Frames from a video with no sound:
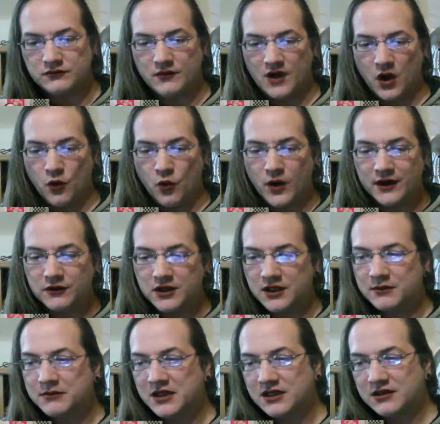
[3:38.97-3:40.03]

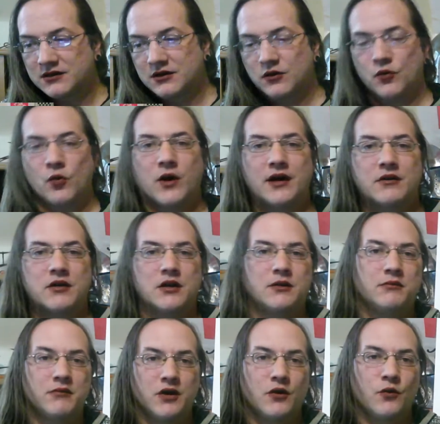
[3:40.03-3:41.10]
Welcome,
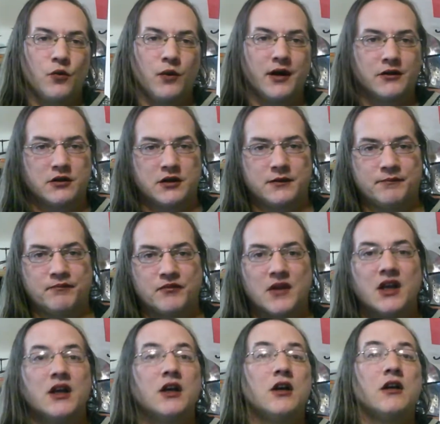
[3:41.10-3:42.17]
welcome, welcome.
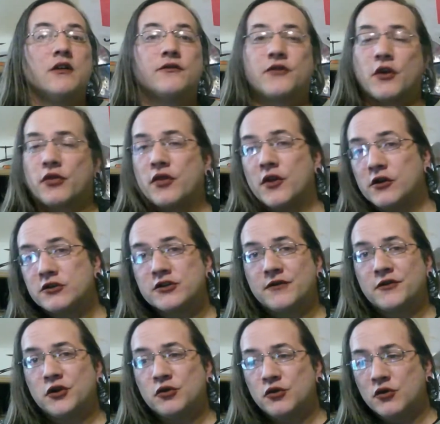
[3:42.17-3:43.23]
For those of
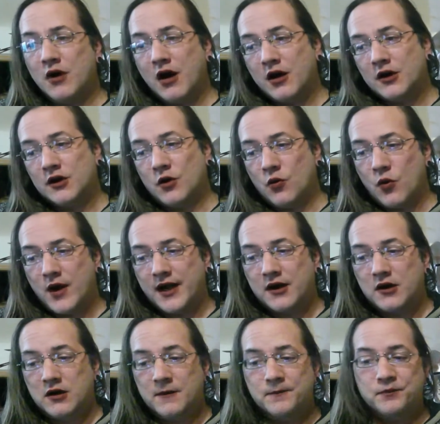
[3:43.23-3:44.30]
you who aren't
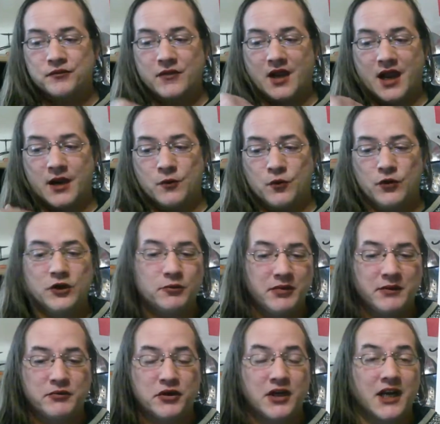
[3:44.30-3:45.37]
aware, I will be
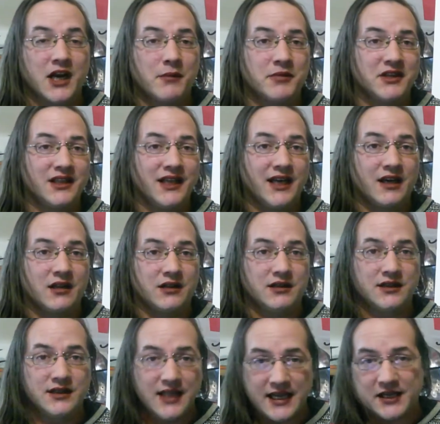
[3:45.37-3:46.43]
putting up a link
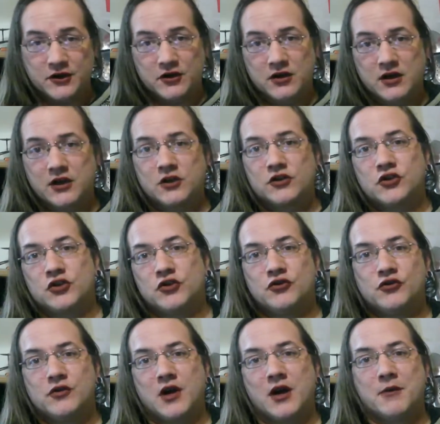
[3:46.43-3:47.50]
later
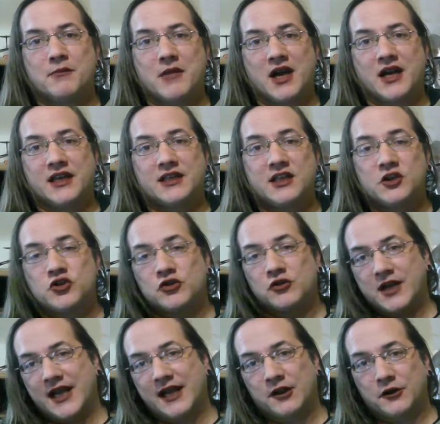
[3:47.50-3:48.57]
to my digital
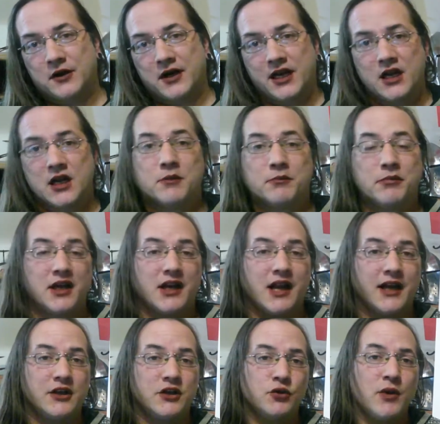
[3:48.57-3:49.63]
gallery, but I
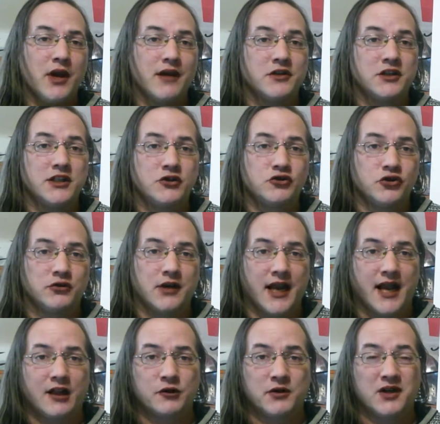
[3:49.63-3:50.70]
do have a digital
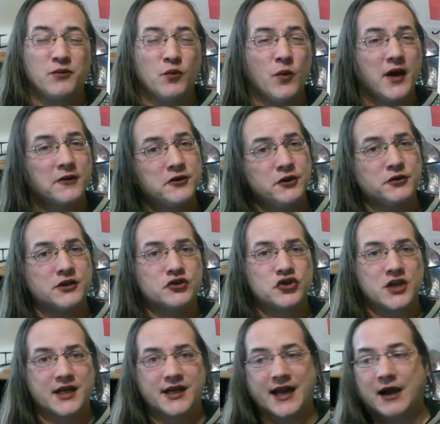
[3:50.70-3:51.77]
gallery where you can
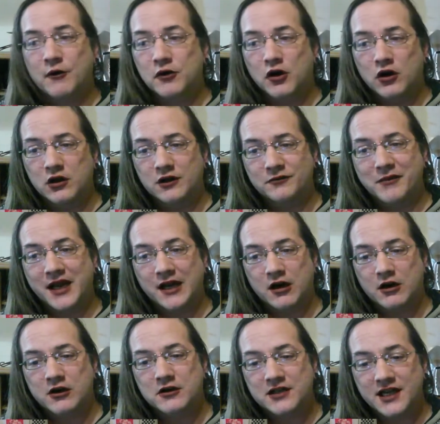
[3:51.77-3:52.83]
check out all of my
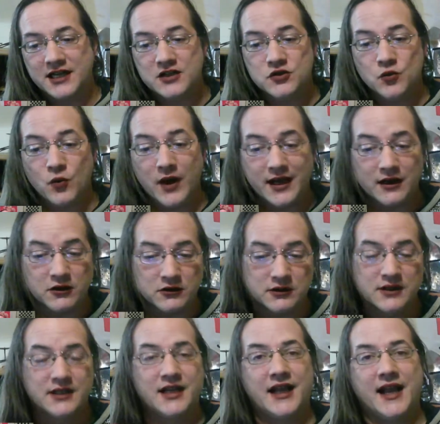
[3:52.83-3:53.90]
art as well
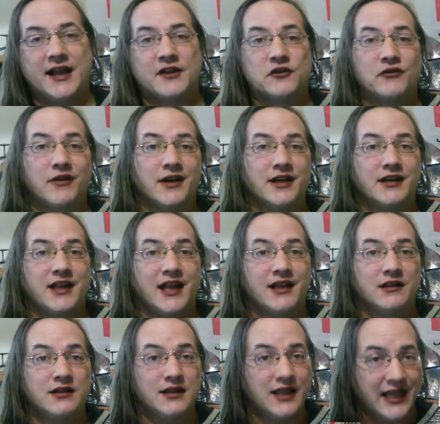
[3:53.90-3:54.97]
as find a
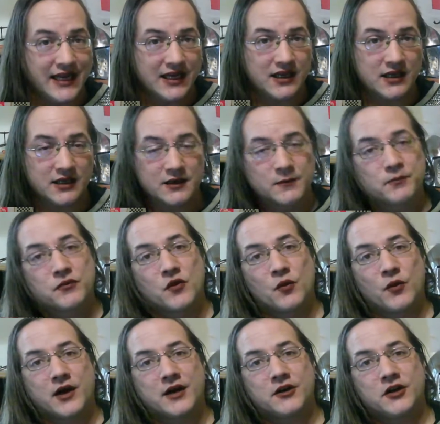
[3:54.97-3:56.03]
link
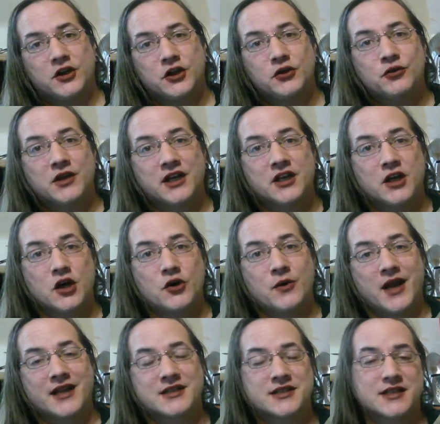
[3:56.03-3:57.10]
where you can go
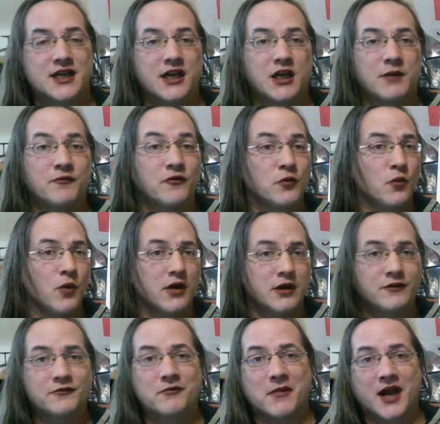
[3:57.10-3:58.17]
and sign up for one
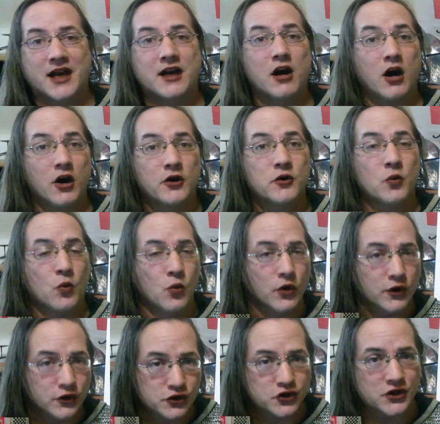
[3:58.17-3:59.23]
of my art
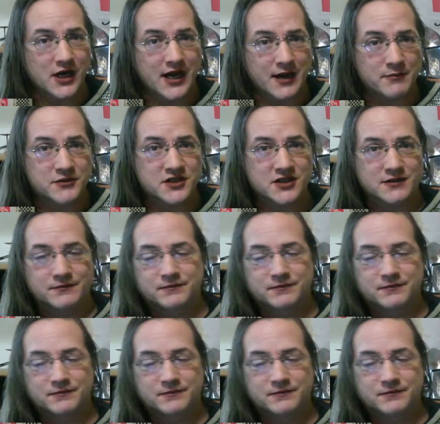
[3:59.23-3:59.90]
workshops.